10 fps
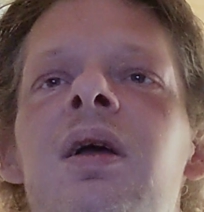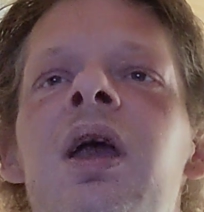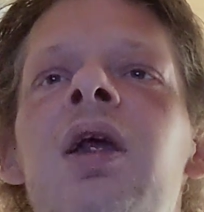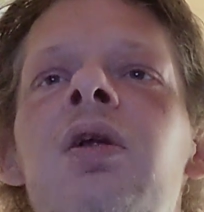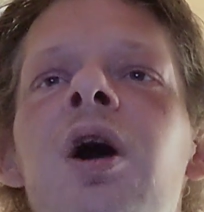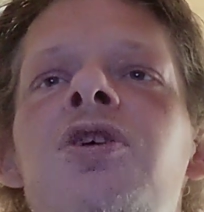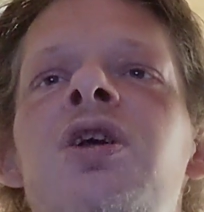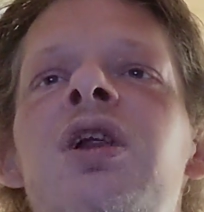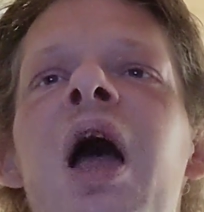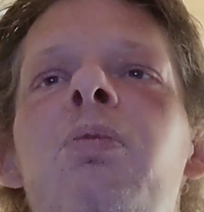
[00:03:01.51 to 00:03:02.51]
getting lost
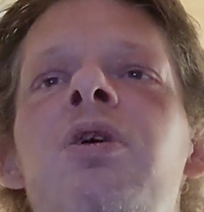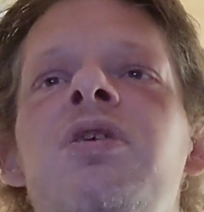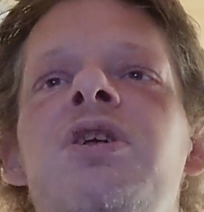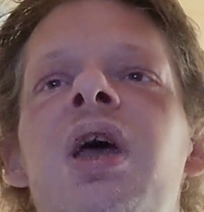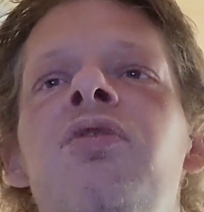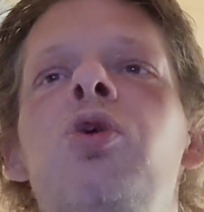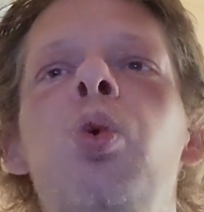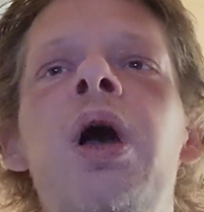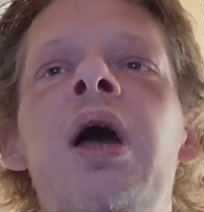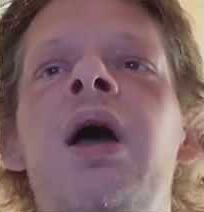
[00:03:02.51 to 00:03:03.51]
in labyrinths
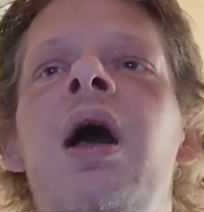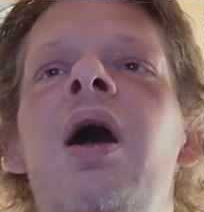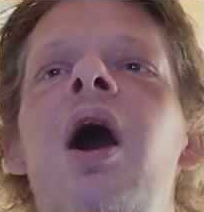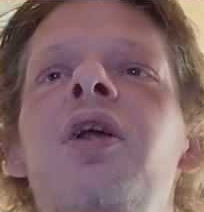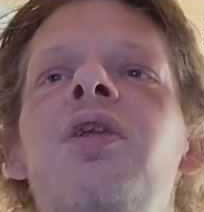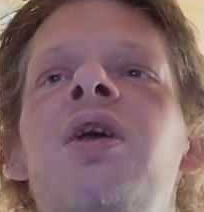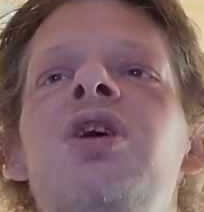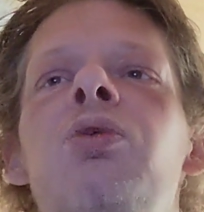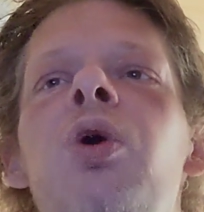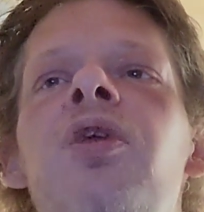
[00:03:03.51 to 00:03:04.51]
everywhere. Other things
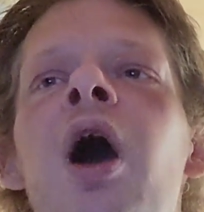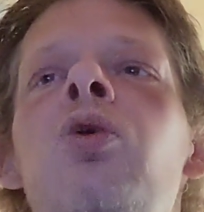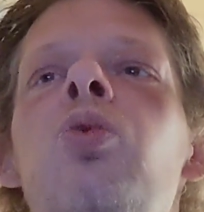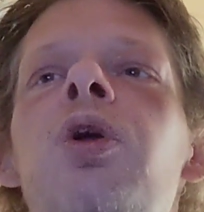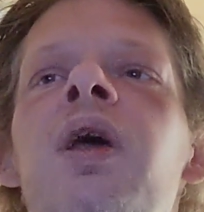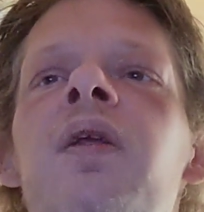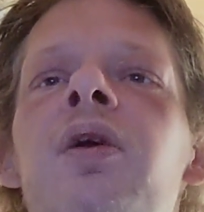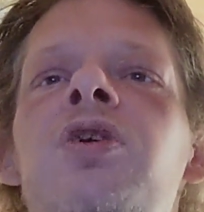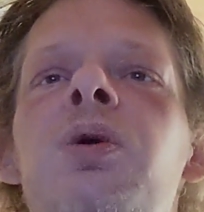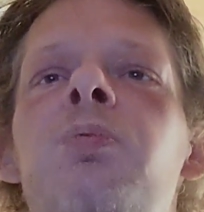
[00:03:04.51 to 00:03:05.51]
I wrote down were that there
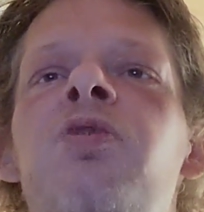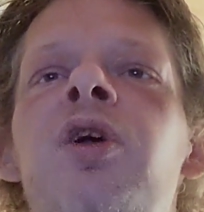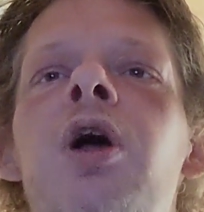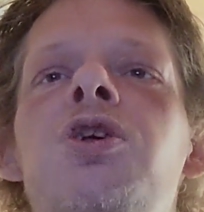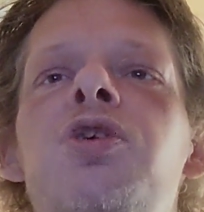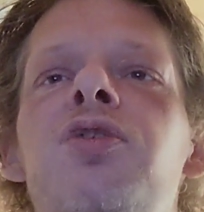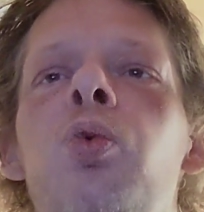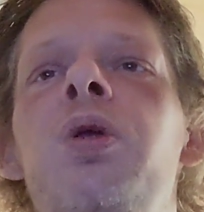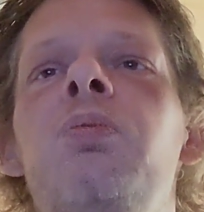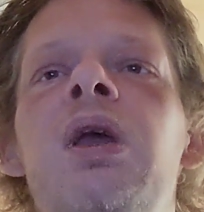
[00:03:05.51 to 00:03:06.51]
is a philosopher
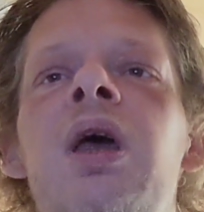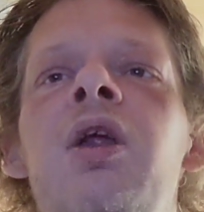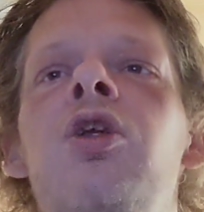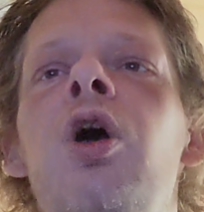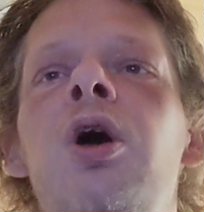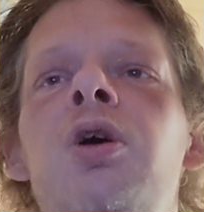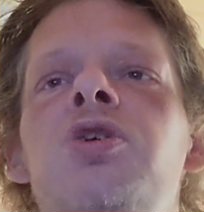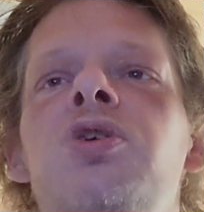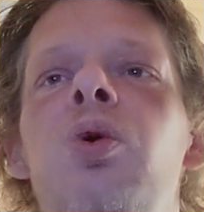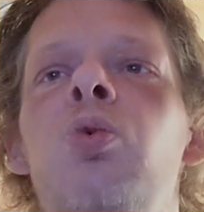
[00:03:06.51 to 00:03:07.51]
with me and a
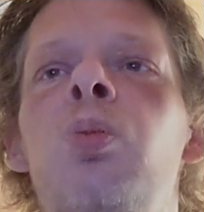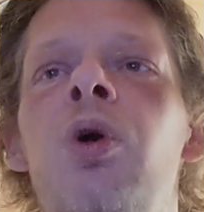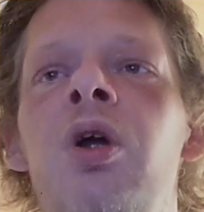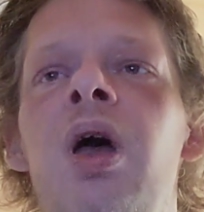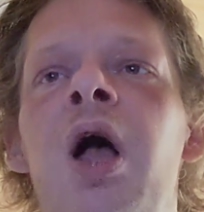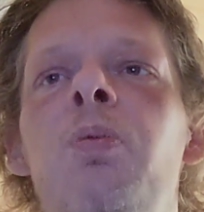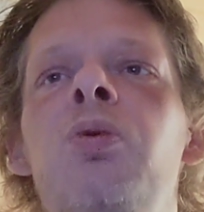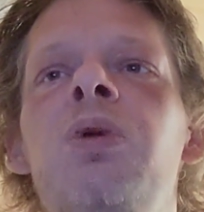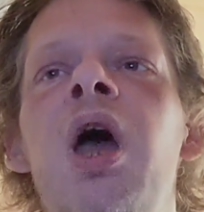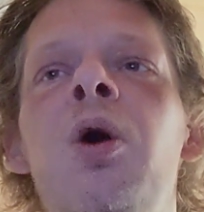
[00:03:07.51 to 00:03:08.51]
nurse whom were
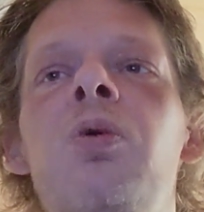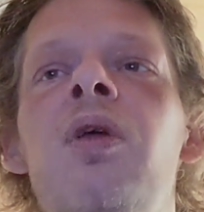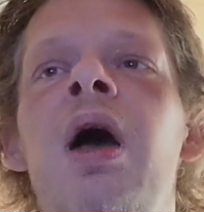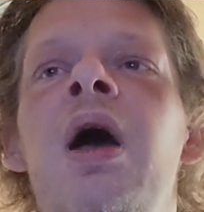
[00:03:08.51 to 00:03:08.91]
helping me out.